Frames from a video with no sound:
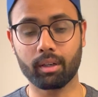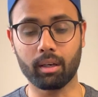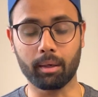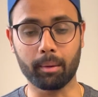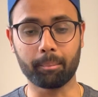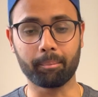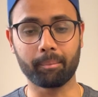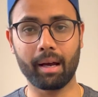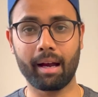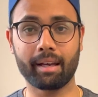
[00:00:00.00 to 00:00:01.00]

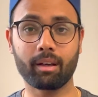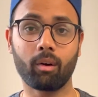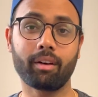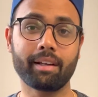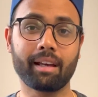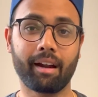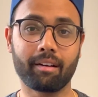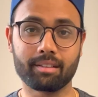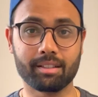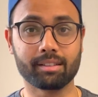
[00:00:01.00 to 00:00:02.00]
I already had
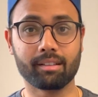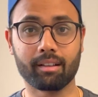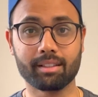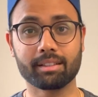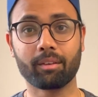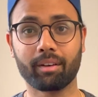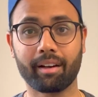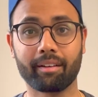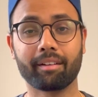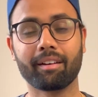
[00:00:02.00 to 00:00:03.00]
a Discover
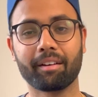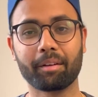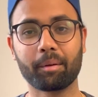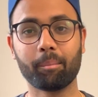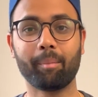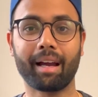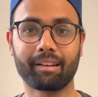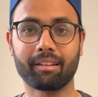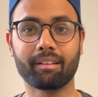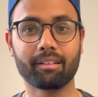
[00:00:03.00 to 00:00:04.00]
credit card back
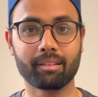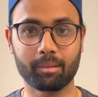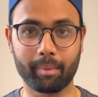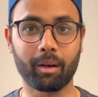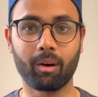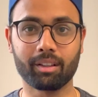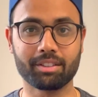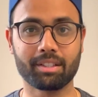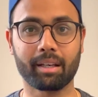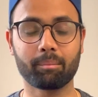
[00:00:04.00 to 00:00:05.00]
in my college
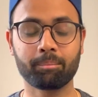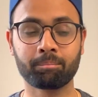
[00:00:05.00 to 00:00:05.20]
time.